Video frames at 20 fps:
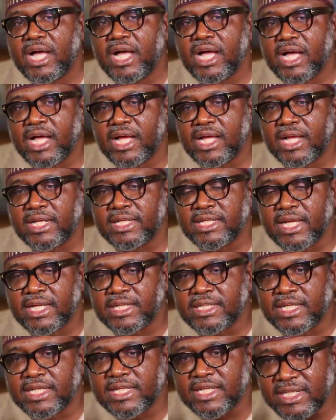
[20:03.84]

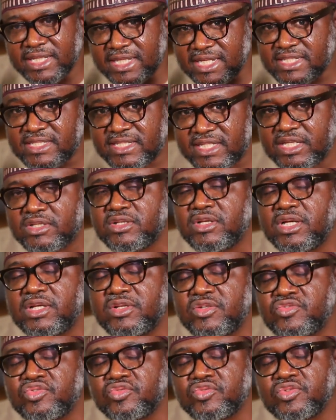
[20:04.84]
and they stick
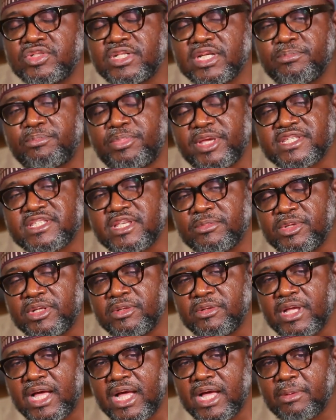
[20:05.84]
to the
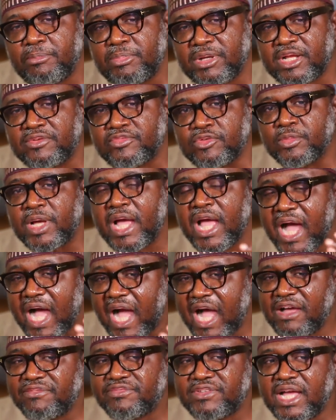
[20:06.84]
PaySabil platform.
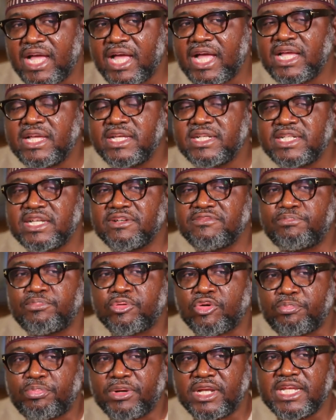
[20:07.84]
After they've
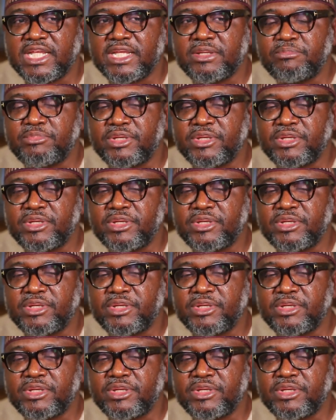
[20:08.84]
properly